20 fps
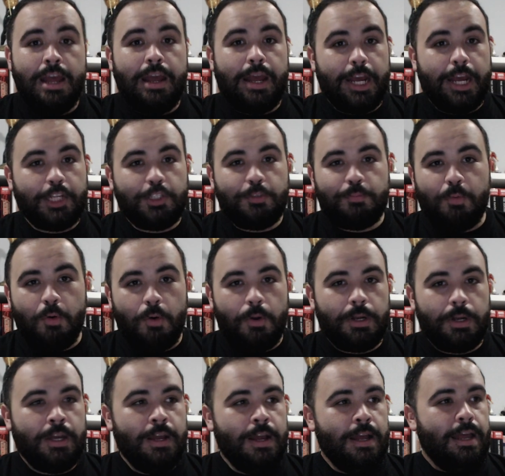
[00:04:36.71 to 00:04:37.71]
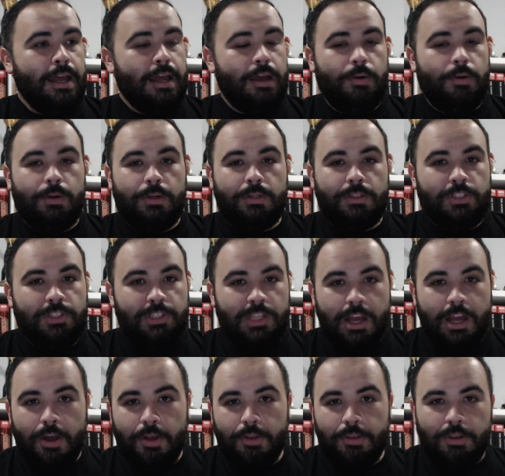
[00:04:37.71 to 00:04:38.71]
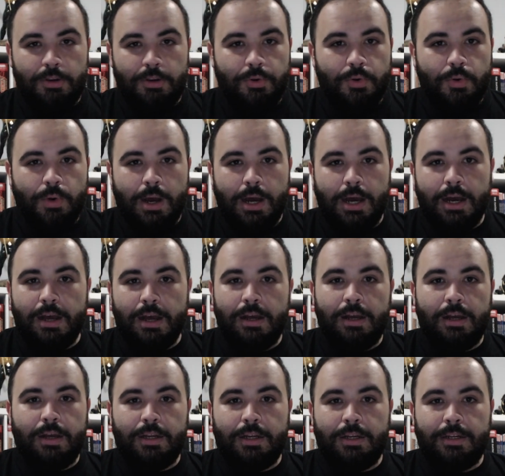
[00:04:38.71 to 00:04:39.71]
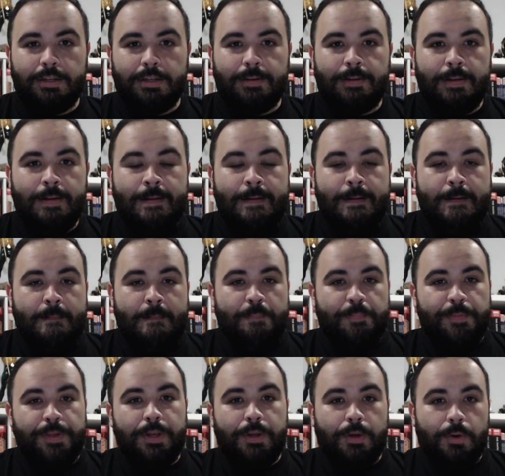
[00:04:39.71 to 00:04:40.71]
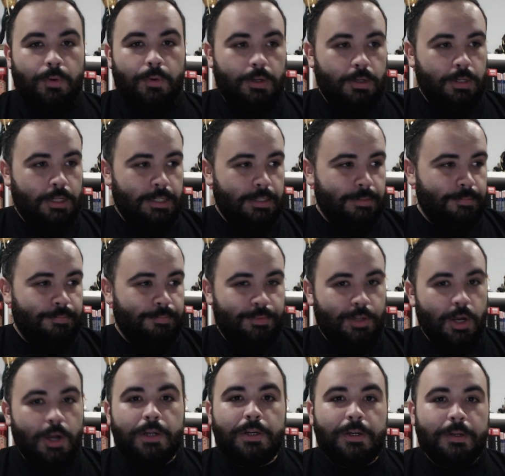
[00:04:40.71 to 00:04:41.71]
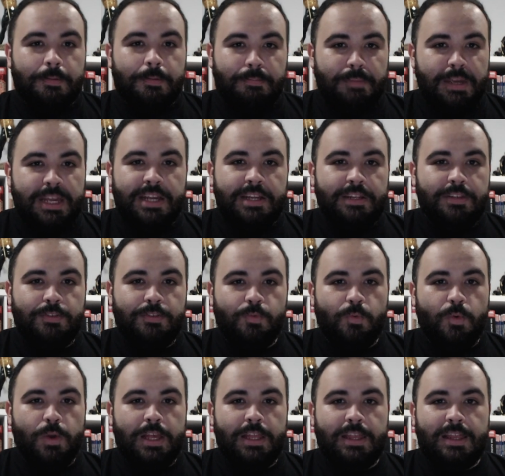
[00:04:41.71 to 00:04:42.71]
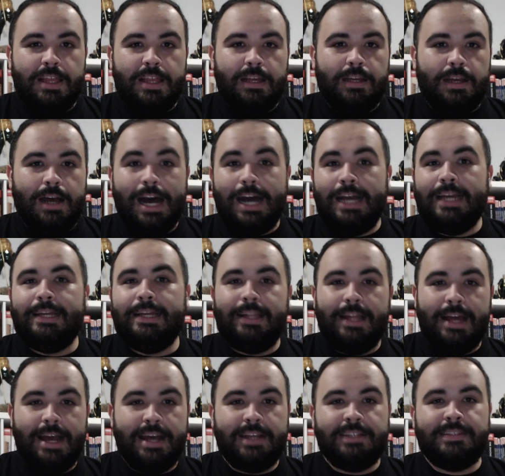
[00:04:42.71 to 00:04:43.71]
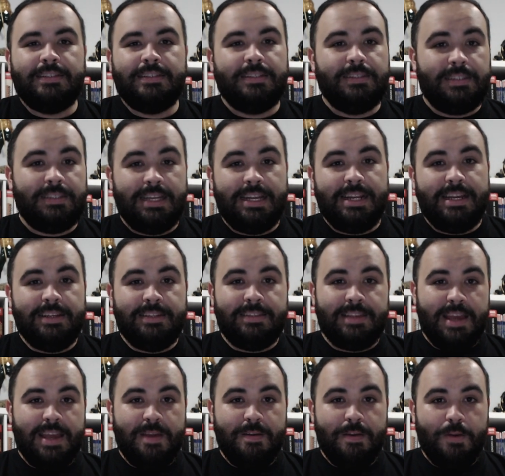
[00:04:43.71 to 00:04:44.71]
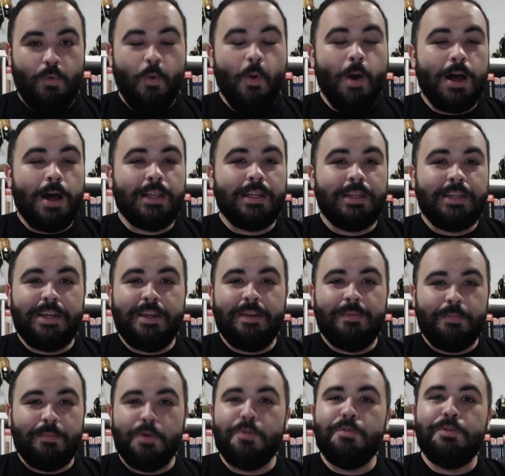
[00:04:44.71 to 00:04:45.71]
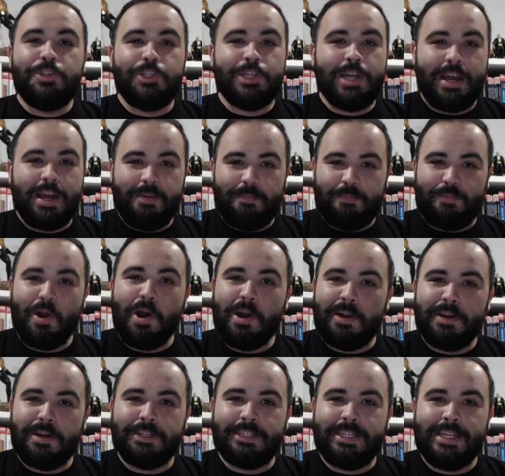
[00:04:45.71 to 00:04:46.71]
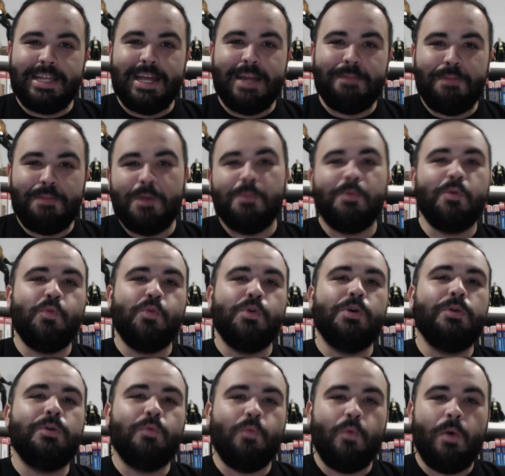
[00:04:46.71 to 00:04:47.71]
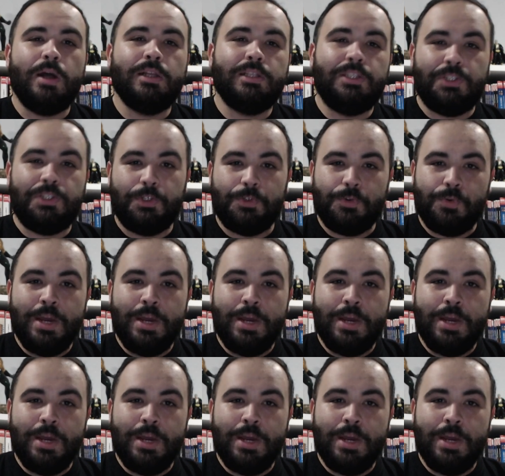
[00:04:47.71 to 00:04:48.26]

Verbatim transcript: export or sell through, uh, uh, you know, uh, darker means with the high class, because it is a quality moonshine product that people will want to